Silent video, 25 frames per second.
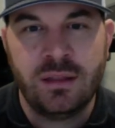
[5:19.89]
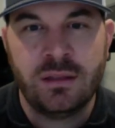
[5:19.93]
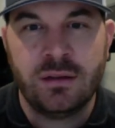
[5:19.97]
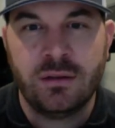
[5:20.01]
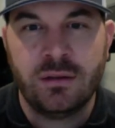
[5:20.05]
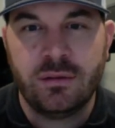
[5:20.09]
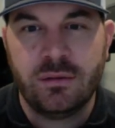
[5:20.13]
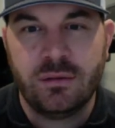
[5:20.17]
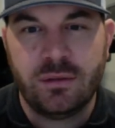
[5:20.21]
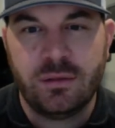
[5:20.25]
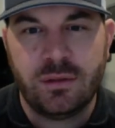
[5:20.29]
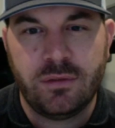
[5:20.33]

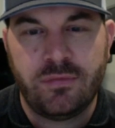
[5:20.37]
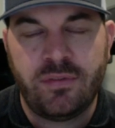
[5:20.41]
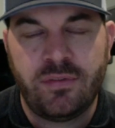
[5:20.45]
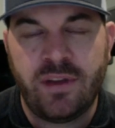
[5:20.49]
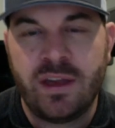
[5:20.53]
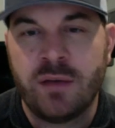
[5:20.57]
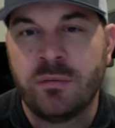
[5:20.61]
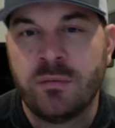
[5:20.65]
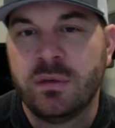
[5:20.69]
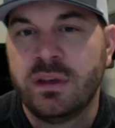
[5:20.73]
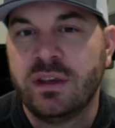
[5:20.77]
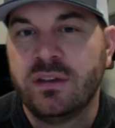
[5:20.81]
the
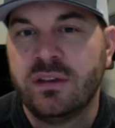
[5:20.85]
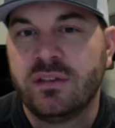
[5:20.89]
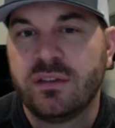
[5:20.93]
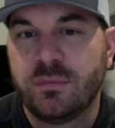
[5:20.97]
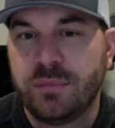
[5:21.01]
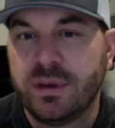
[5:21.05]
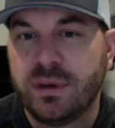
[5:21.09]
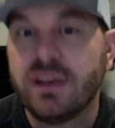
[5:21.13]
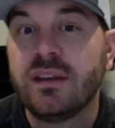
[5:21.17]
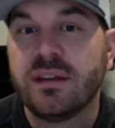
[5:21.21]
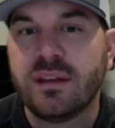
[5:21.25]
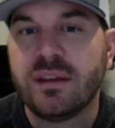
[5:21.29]
family is a
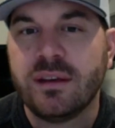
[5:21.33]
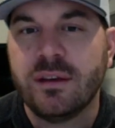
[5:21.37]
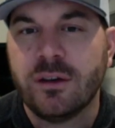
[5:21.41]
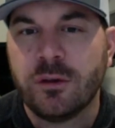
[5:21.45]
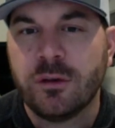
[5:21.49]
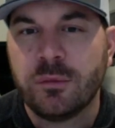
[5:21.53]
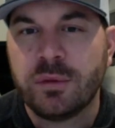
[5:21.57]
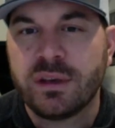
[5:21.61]
big deal,